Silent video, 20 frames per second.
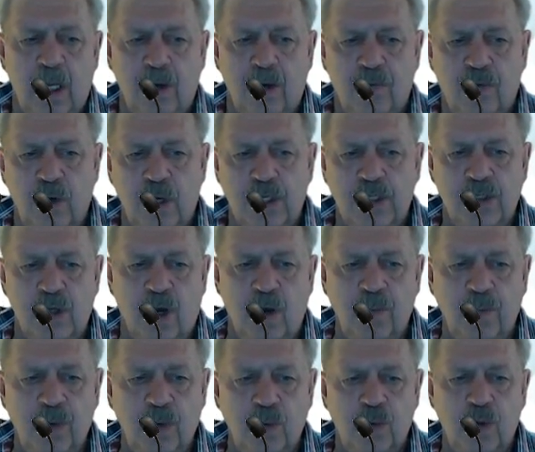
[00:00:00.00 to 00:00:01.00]
for
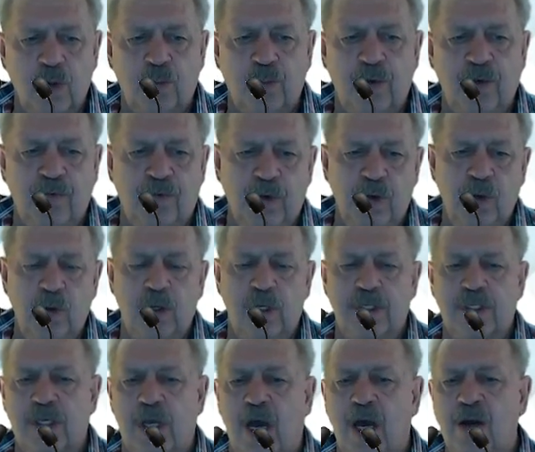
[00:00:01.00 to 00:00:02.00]
example, would be viewed
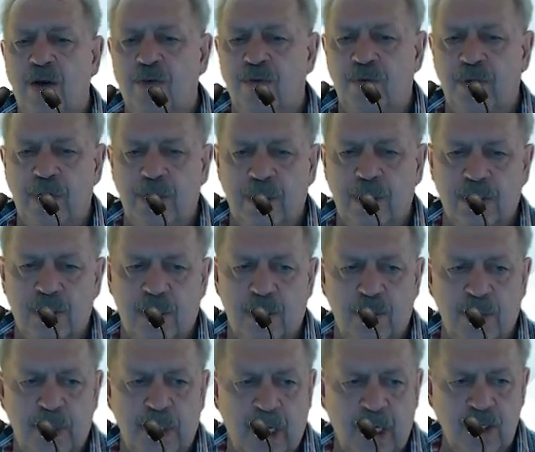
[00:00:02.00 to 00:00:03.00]
as unfair
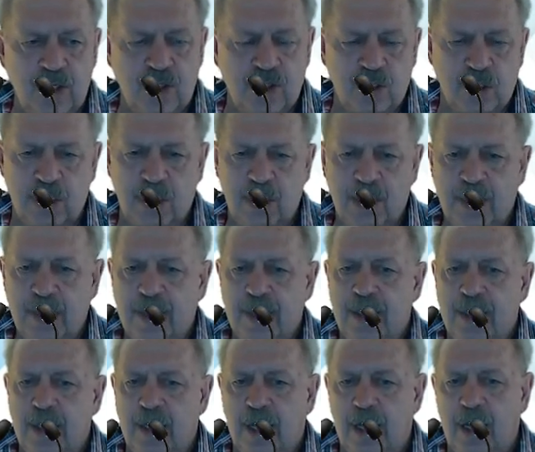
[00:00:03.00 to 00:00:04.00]
discrimination
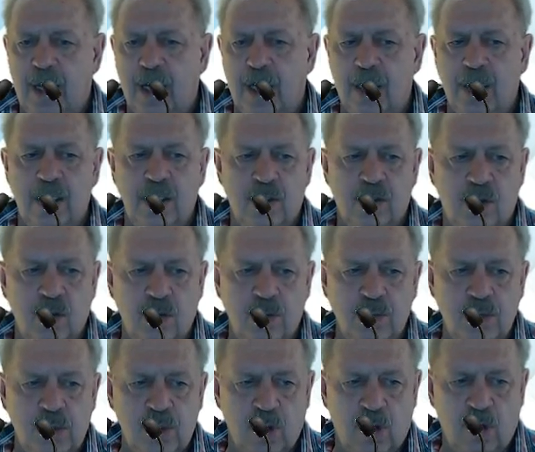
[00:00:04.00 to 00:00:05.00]
in
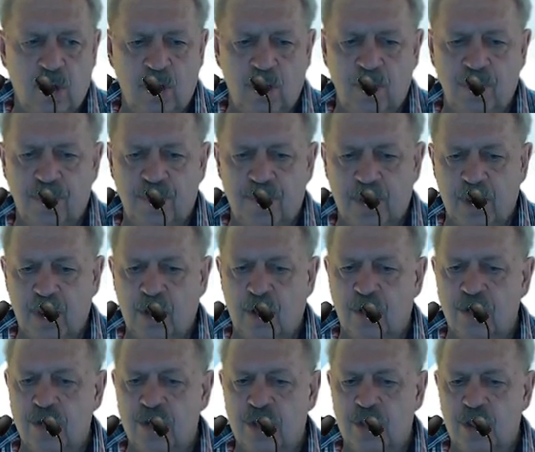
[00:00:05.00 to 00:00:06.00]
terms of the
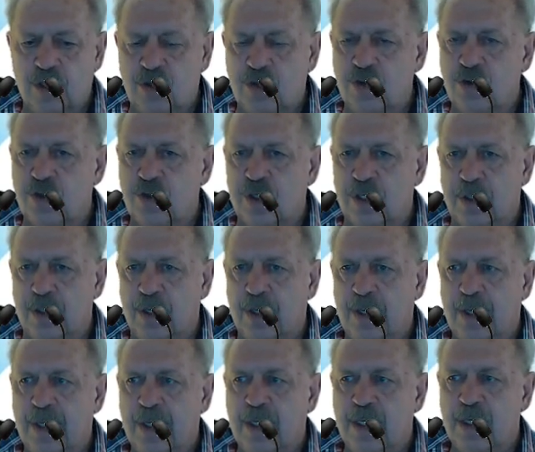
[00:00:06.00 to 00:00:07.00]
Constitution.
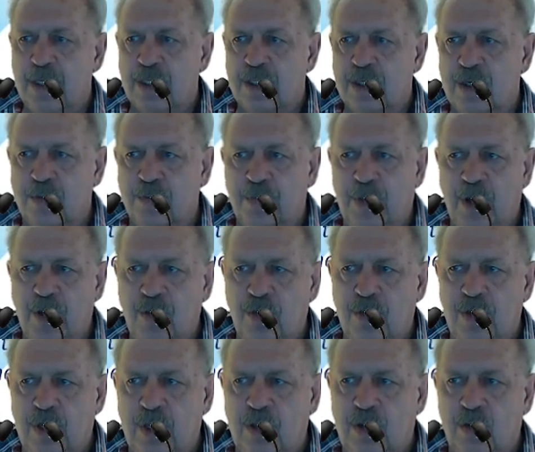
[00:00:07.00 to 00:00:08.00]
So
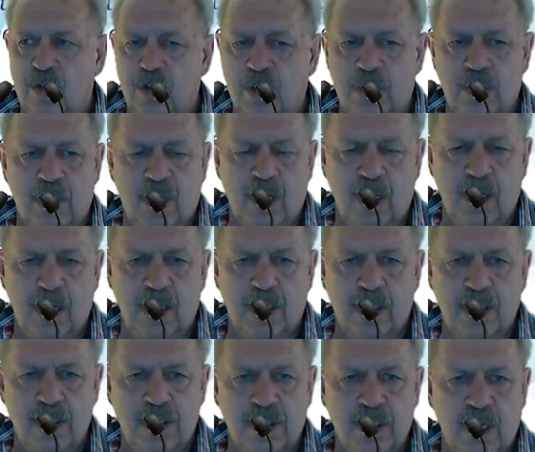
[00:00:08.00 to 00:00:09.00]
both need to retire
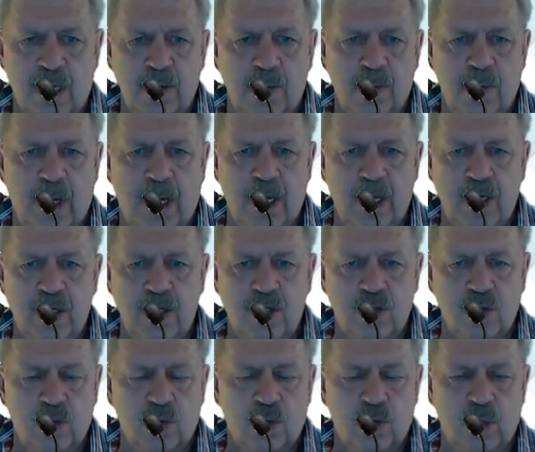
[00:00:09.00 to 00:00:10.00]
at the same
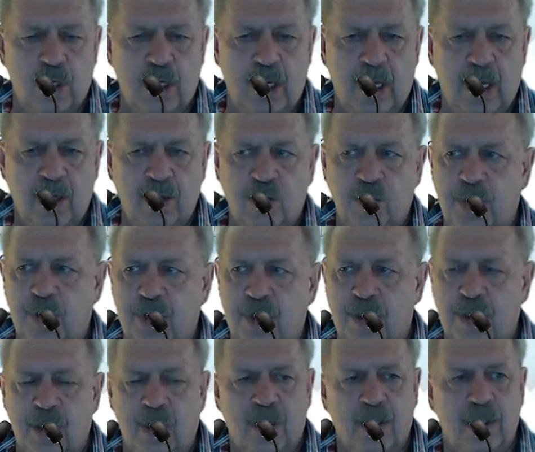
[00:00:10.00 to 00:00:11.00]
age or allowed to be
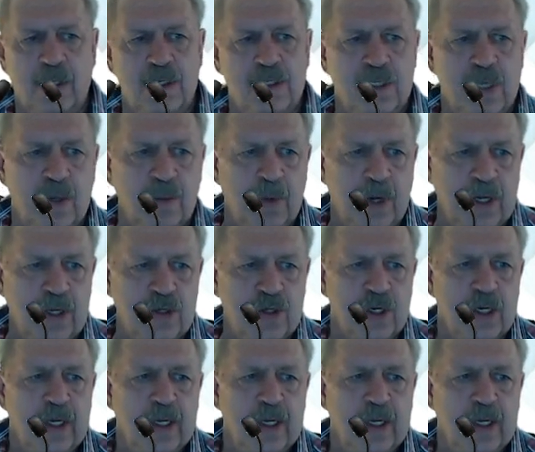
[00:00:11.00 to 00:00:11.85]
retired at the same age.